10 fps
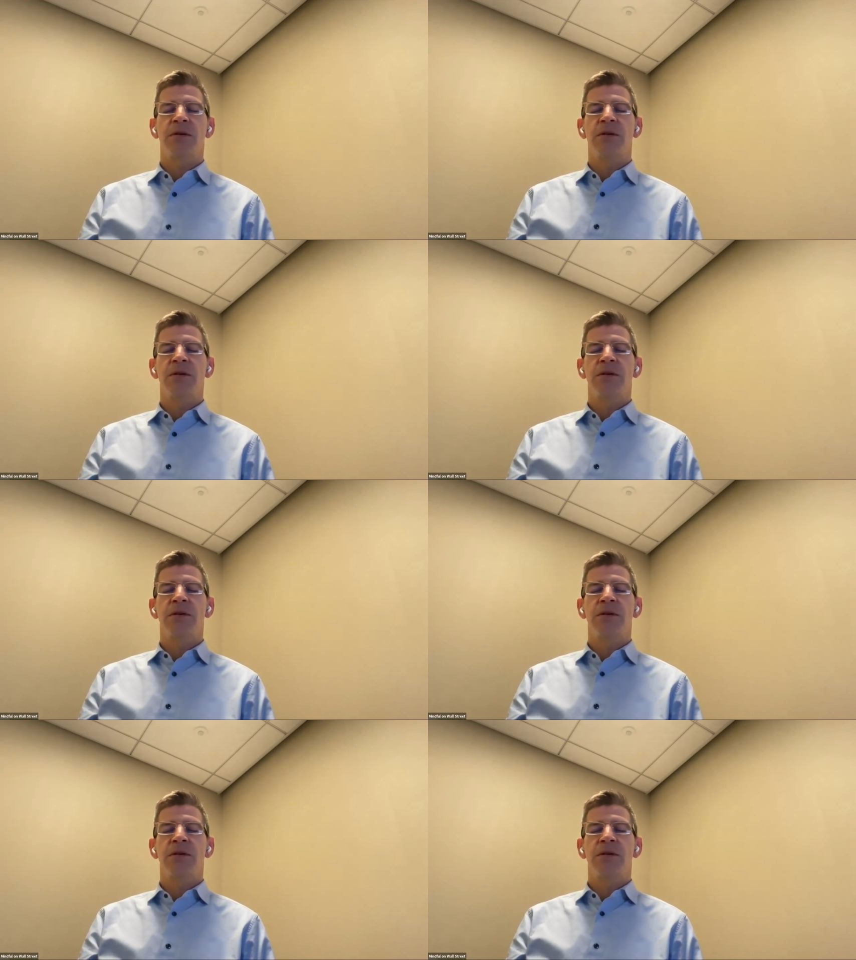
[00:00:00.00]

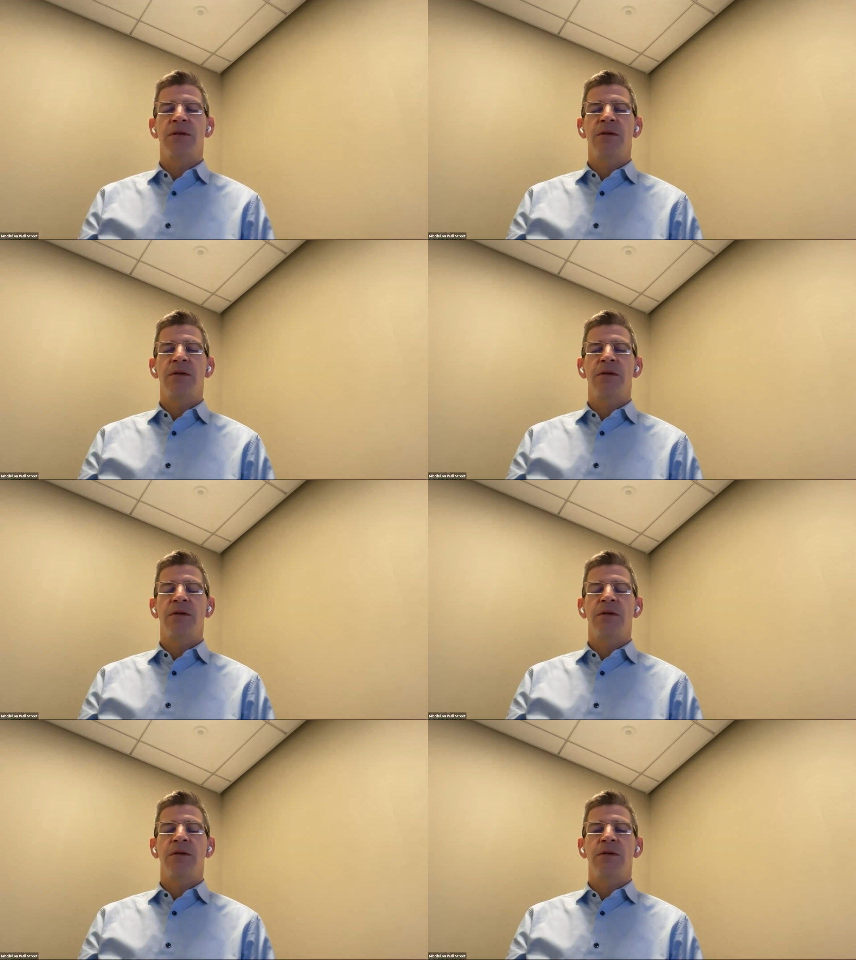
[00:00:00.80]

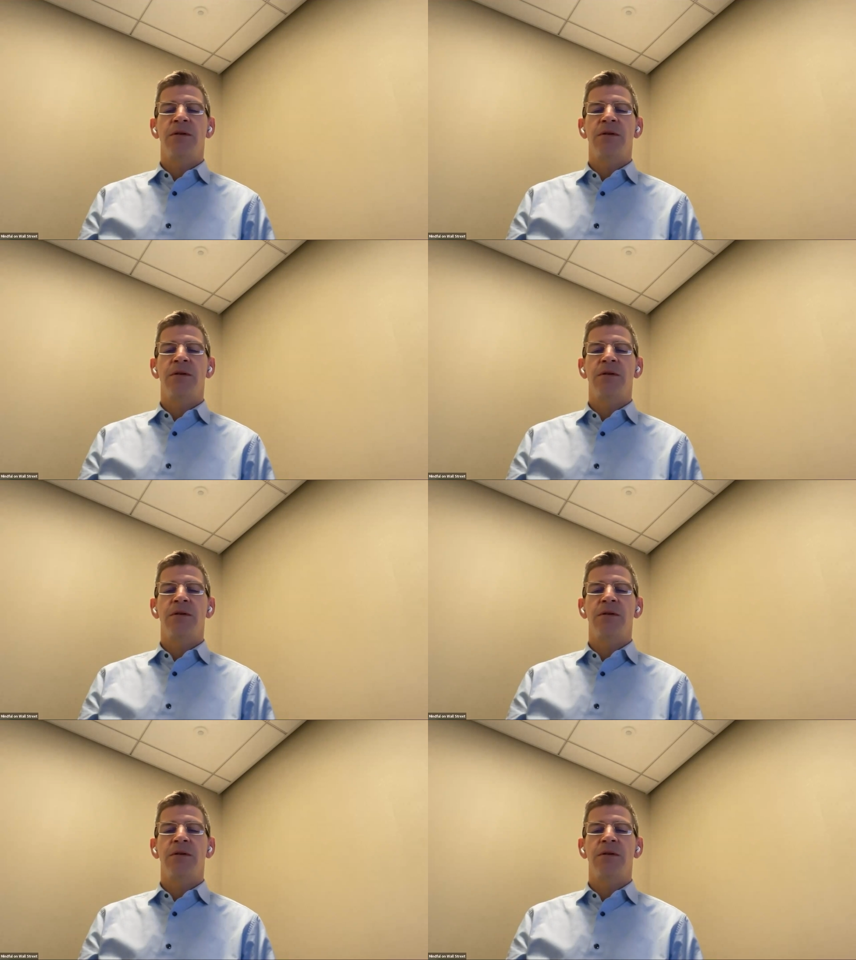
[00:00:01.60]

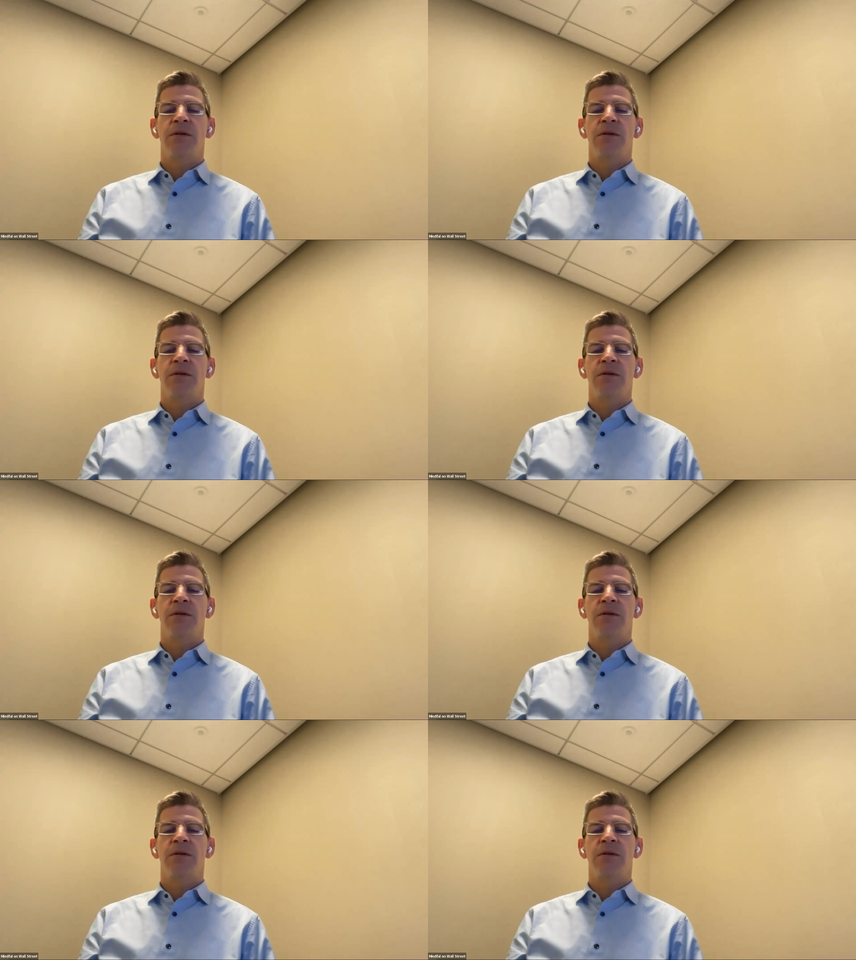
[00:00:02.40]

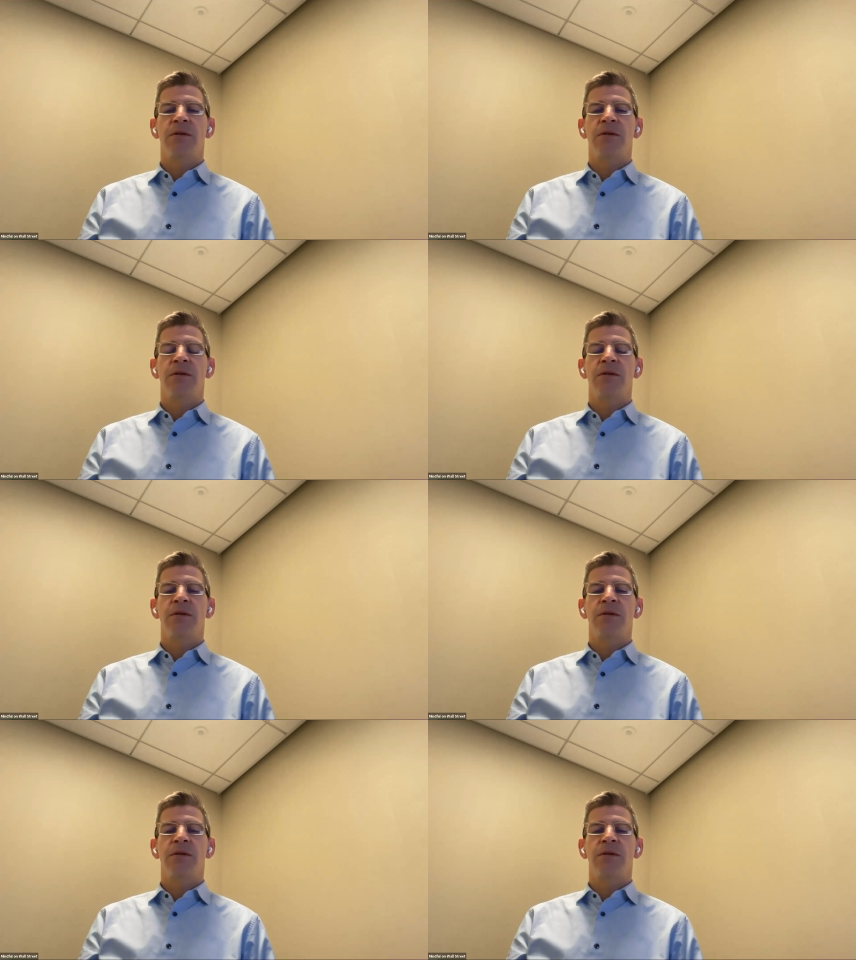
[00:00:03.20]

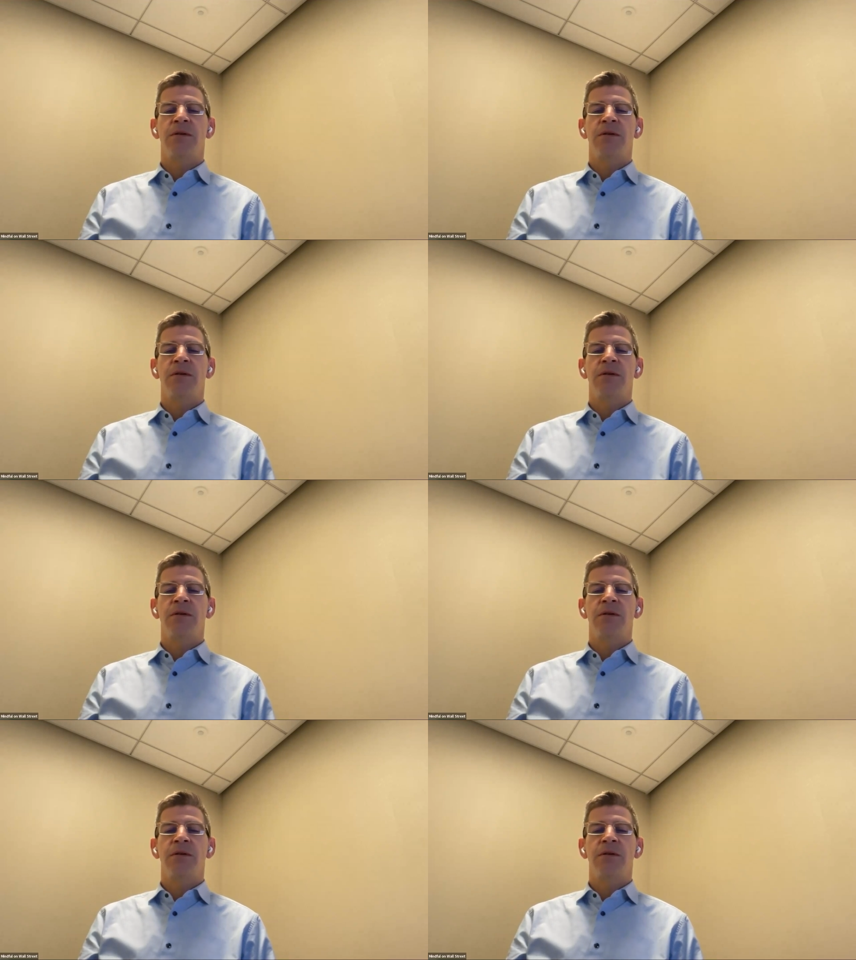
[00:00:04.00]

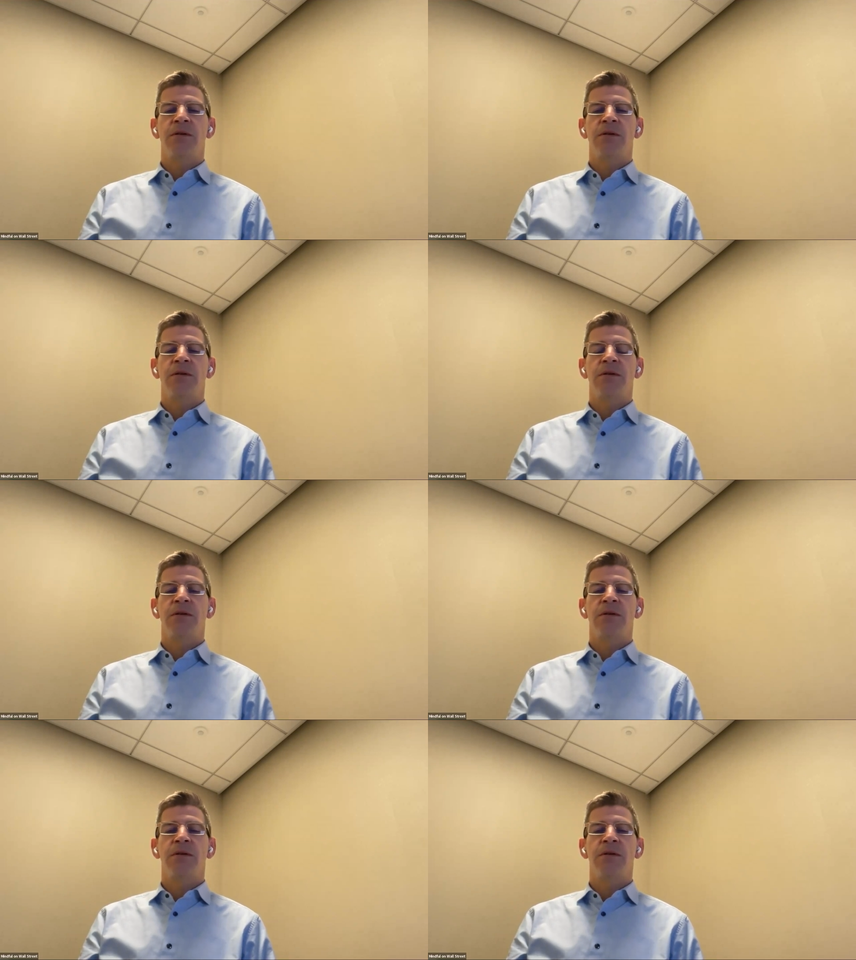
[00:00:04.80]

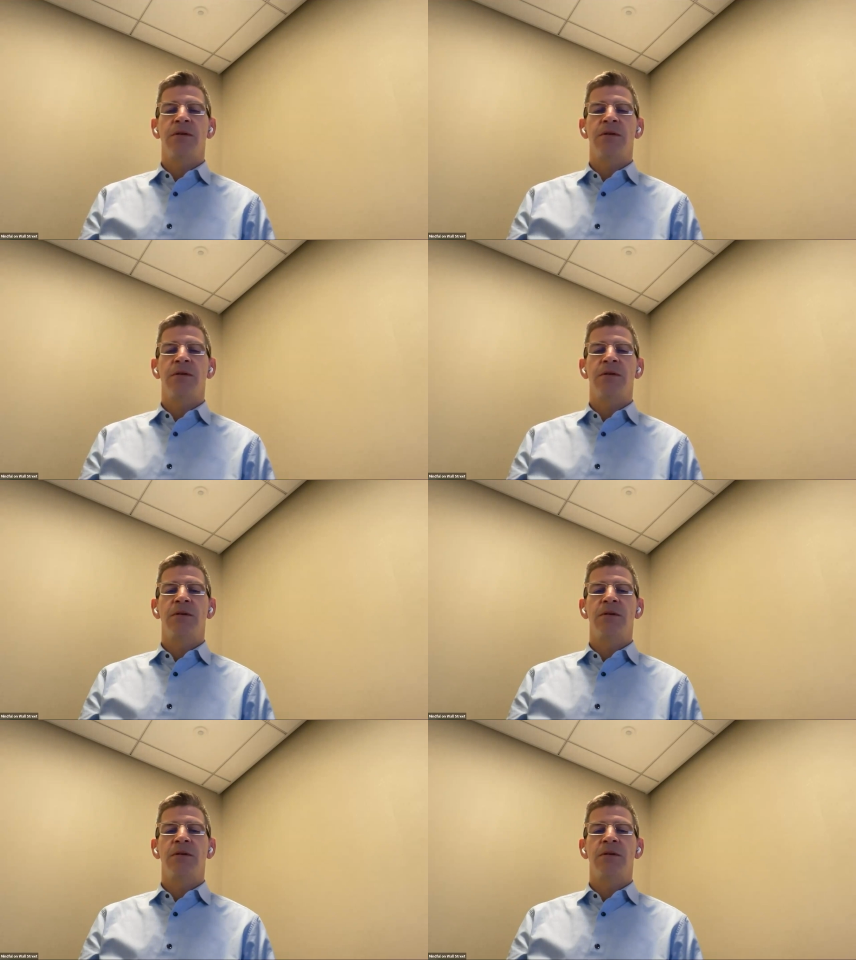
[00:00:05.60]

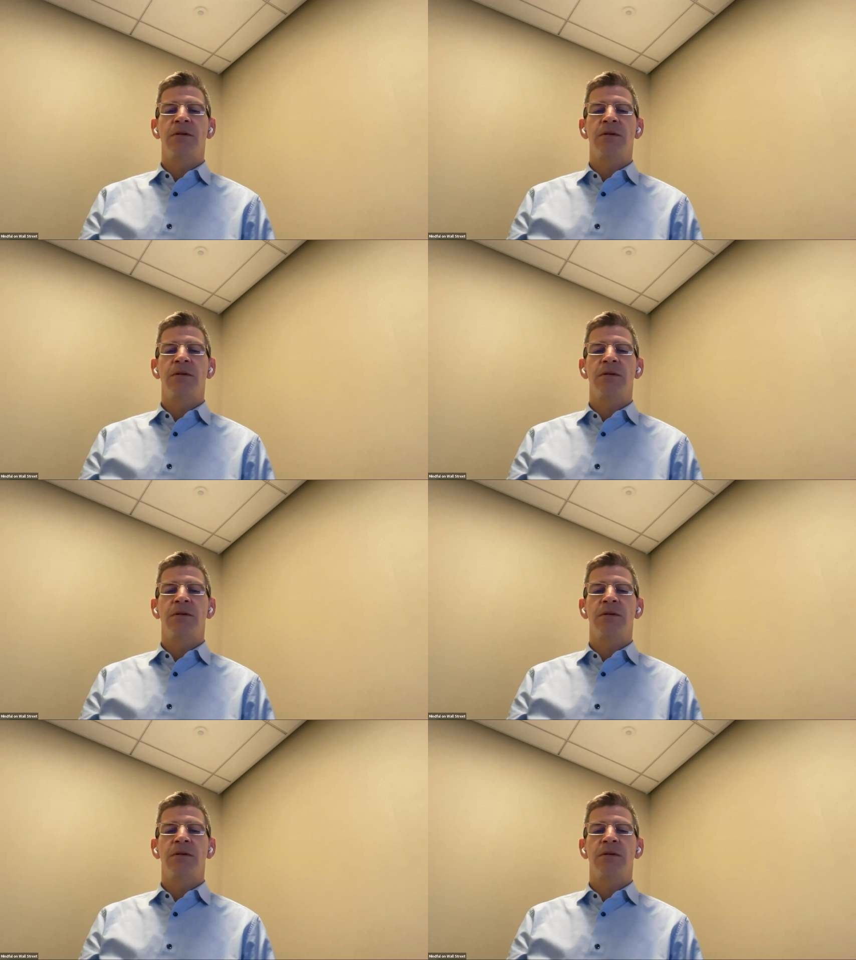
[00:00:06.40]

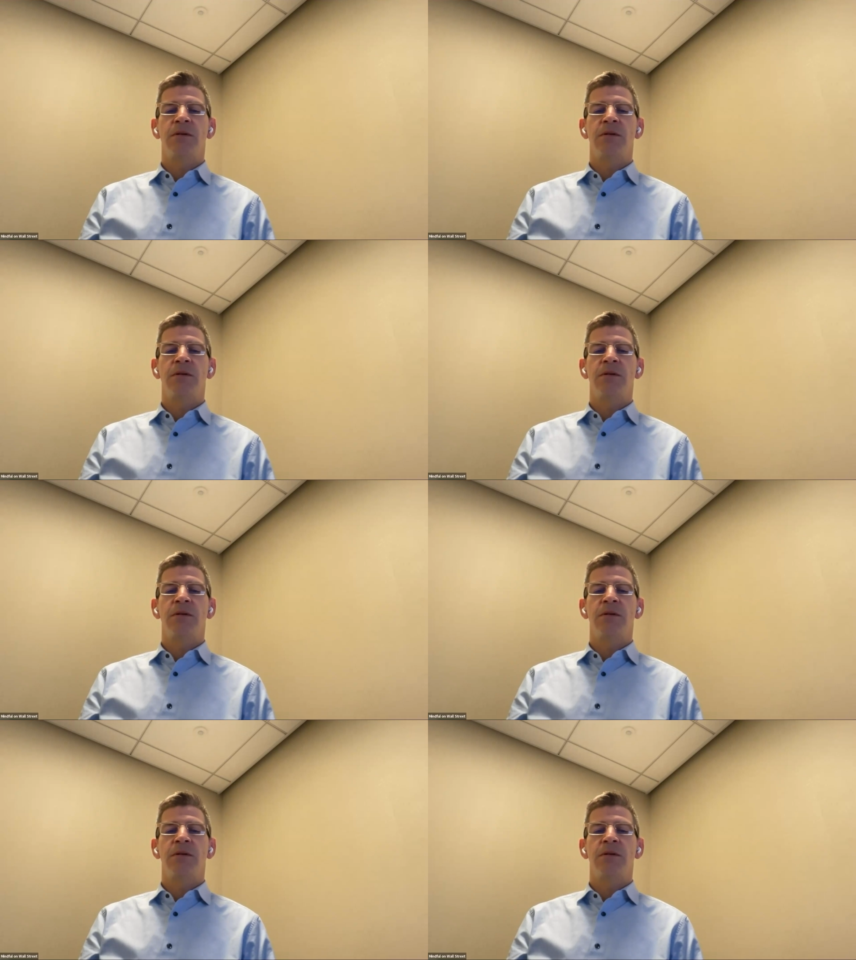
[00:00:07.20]
Nobody speaks.